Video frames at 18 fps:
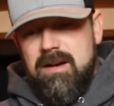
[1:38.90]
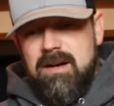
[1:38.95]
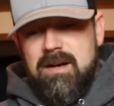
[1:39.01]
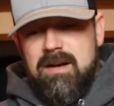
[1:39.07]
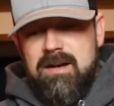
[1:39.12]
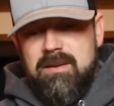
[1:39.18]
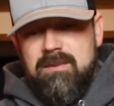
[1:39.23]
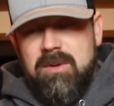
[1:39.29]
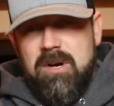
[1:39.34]
I
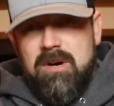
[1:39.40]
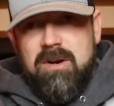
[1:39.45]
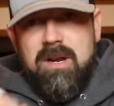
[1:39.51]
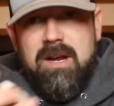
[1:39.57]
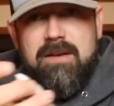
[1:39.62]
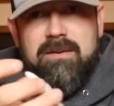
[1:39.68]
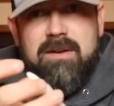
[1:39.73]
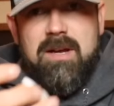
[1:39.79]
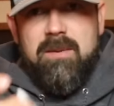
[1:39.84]

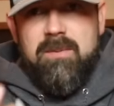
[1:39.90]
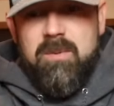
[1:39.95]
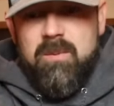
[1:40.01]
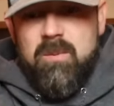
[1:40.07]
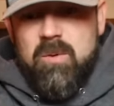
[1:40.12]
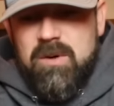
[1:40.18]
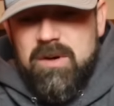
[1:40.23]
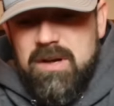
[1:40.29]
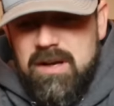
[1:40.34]
already have a couple
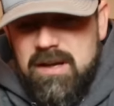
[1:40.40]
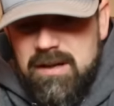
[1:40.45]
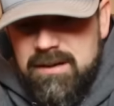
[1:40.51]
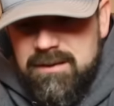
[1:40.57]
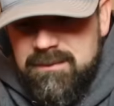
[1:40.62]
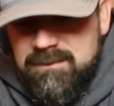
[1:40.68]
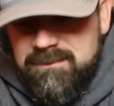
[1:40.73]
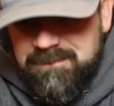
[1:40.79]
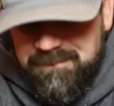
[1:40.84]
more
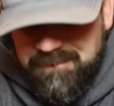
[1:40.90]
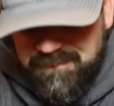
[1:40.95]
done.